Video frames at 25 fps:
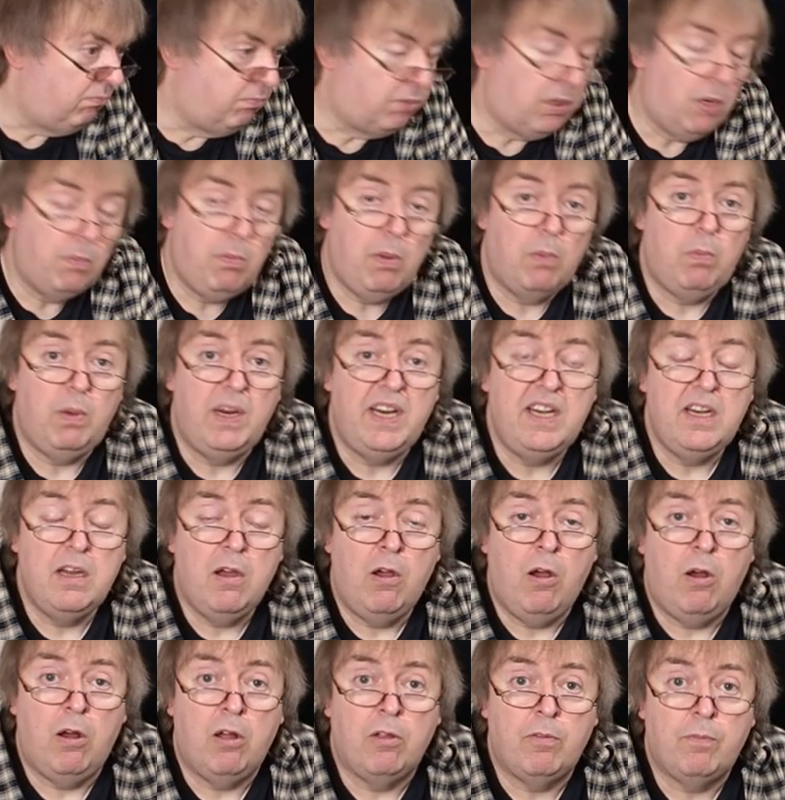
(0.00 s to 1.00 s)
Probably
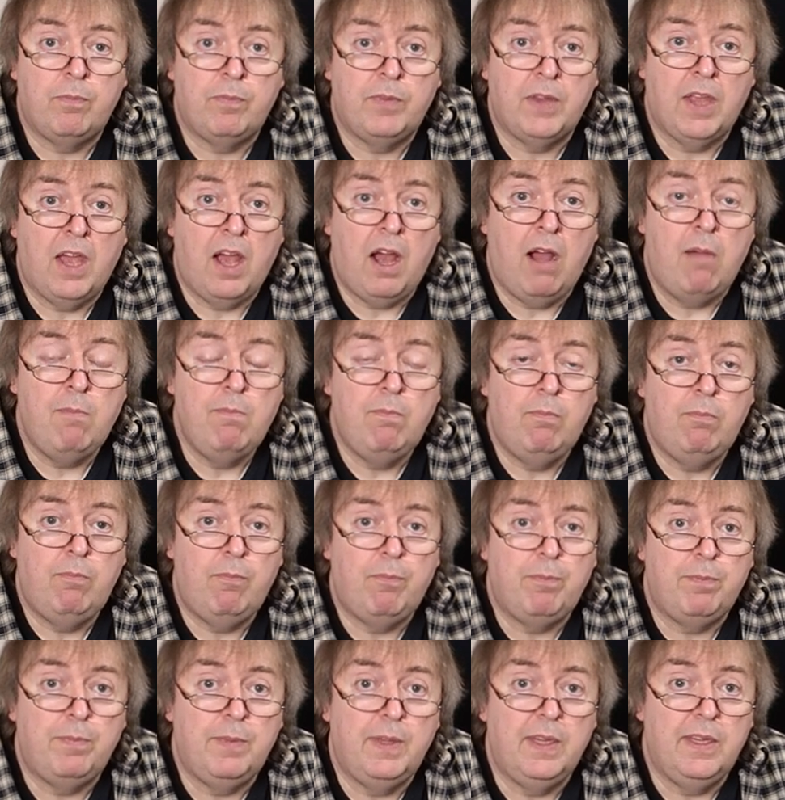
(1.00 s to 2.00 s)
not.
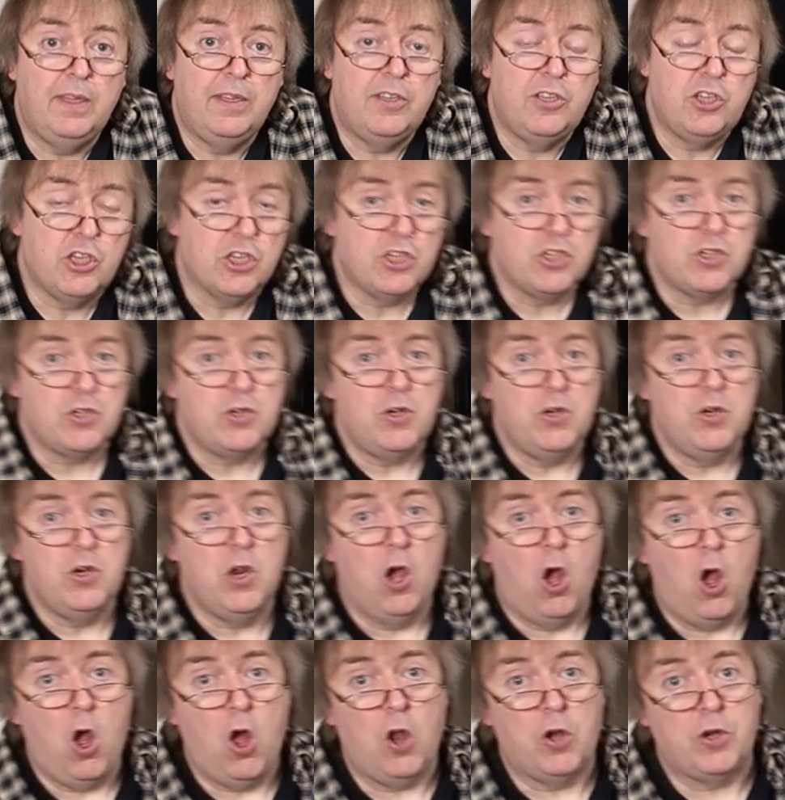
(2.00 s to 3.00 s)
I'm just
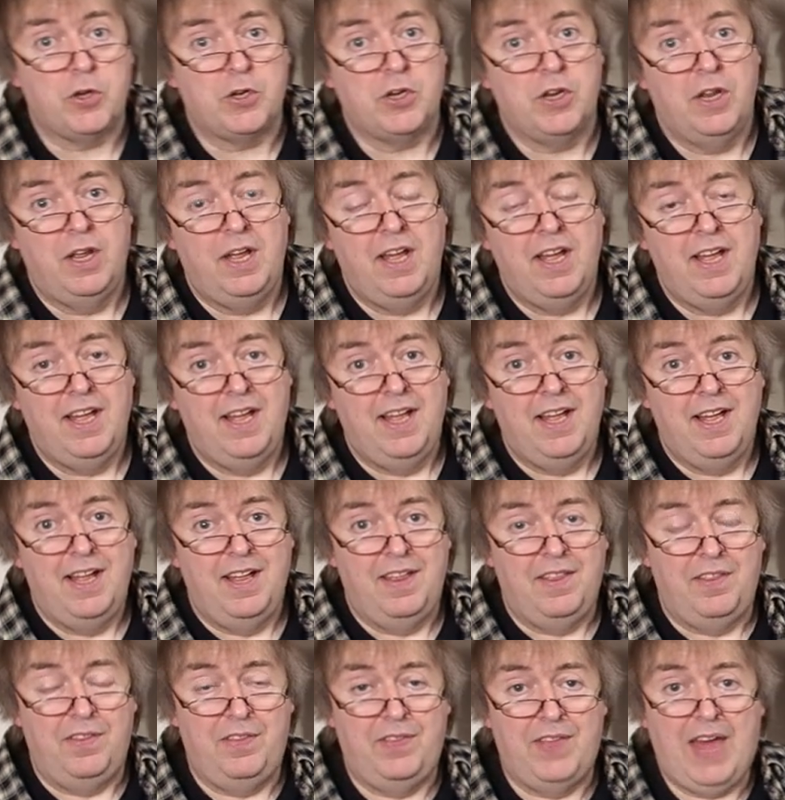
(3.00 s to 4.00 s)
not
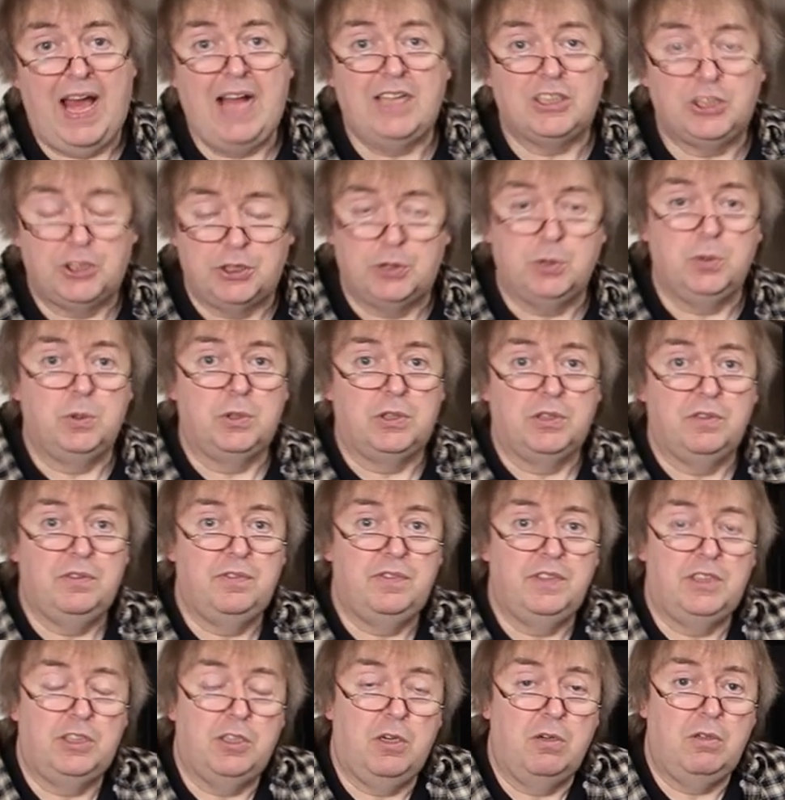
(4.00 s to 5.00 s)
that sort of
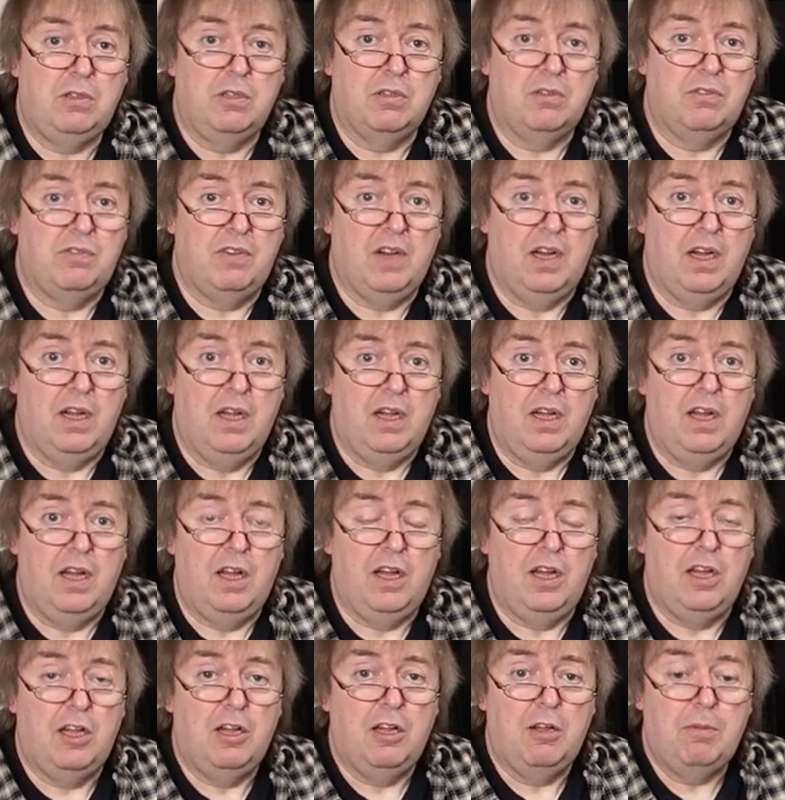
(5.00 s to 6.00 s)
photographer.
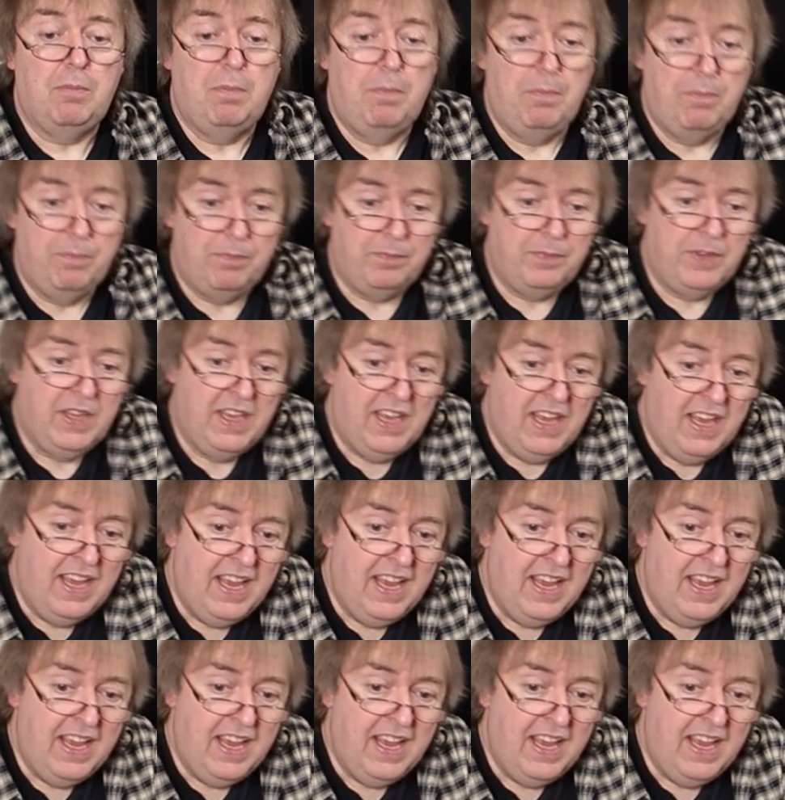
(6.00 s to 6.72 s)
The